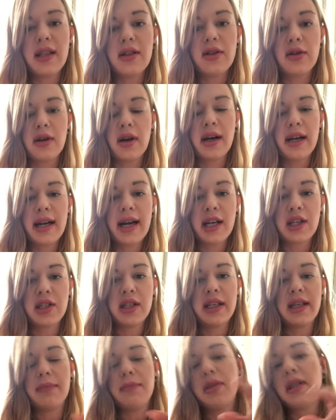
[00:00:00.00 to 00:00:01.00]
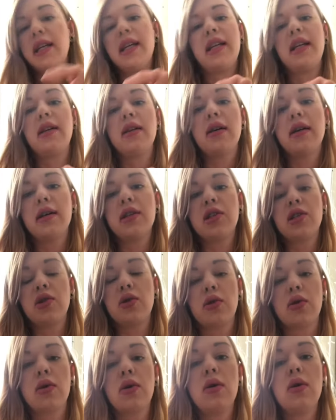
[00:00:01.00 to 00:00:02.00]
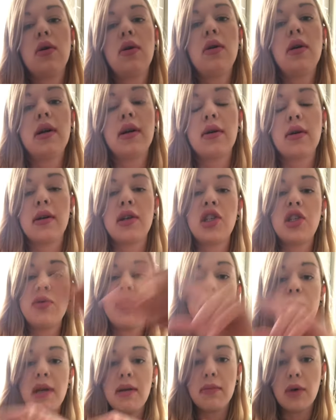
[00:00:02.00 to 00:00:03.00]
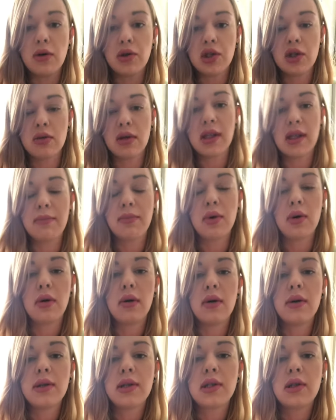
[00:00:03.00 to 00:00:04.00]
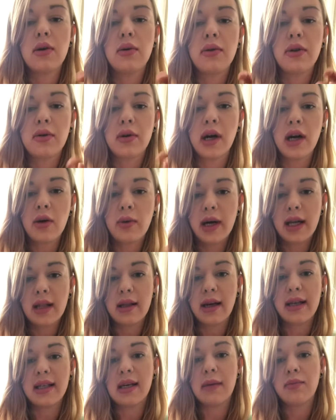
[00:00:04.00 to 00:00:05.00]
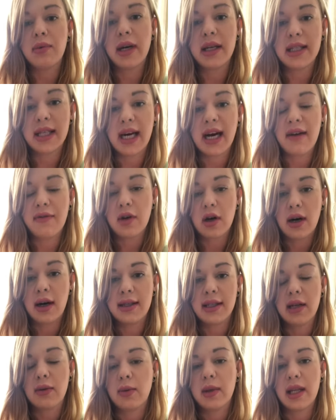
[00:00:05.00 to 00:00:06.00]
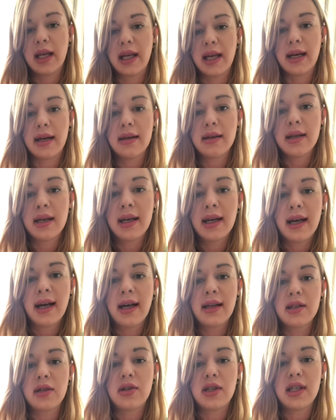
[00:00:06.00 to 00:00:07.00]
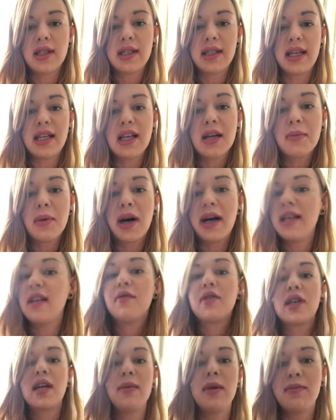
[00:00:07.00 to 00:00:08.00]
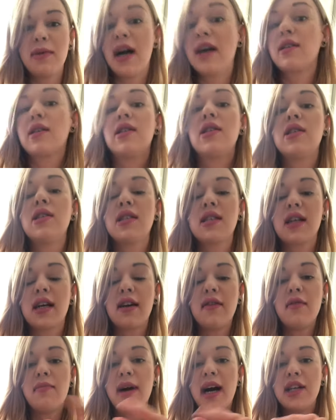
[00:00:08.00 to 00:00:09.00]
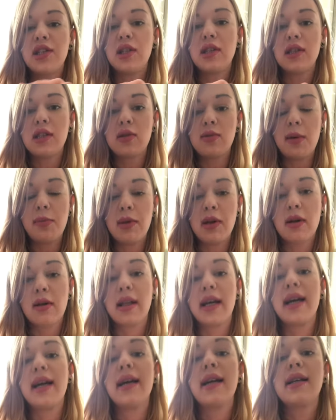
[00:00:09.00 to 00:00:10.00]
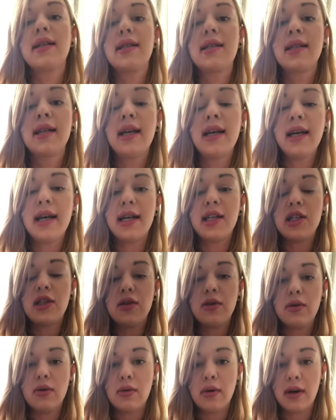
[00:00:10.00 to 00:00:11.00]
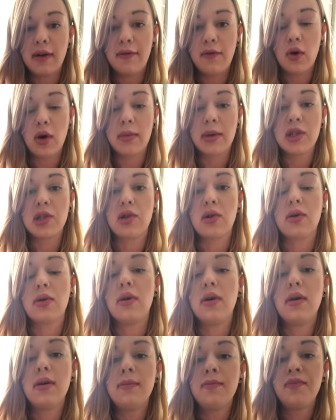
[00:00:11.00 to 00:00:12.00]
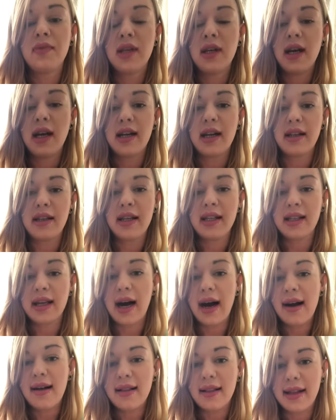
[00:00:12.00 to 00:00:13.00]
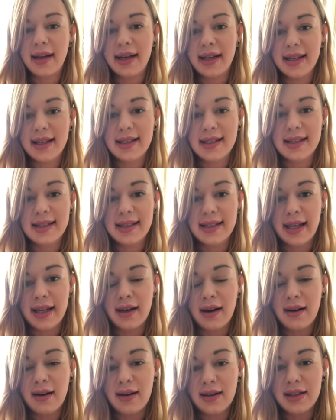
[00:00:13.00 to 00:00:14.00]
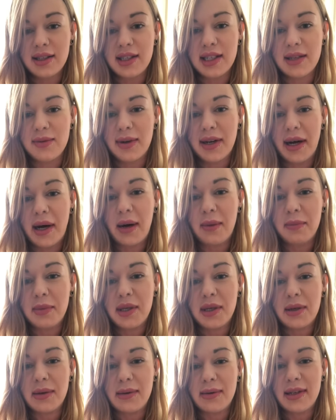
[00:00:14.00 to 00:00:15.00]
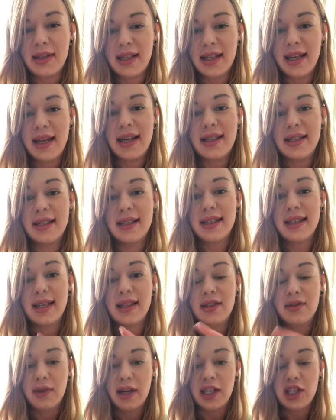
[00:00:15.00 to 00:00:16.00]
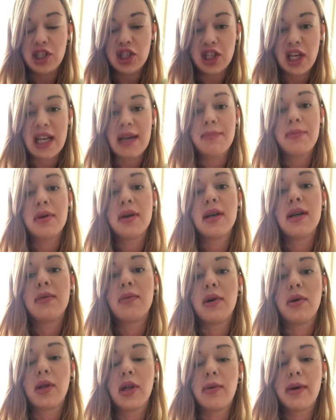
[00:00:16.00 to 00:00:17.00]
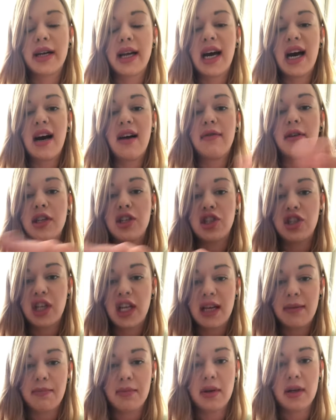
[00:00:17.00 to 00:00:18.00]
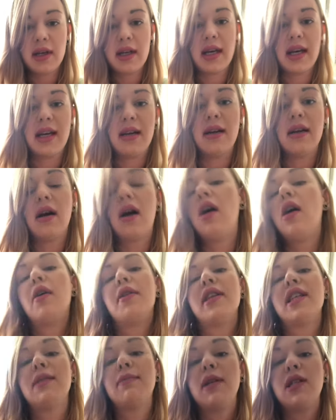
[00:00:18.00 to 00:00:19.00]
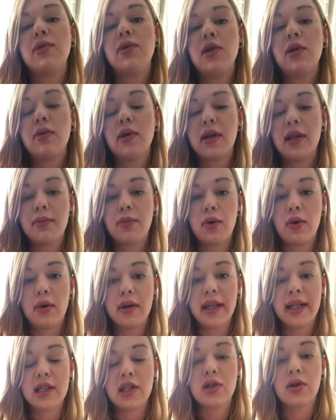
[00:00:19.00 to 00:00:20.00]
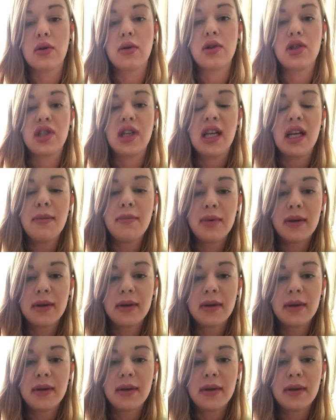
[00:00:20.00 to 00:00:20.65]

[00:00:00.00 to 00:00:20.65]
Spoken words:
They're not actually completing a circle or a sweeping motion around the pole, so they're not quite lined up right to have contact with the hand. So just in your mind, every time you practice, just kind of imagine sweeping your legs into form a circle. And I think that like psychology will help you in the end get the right shape. We really want to have a shape in all the spins we do around the pole, that circle shape.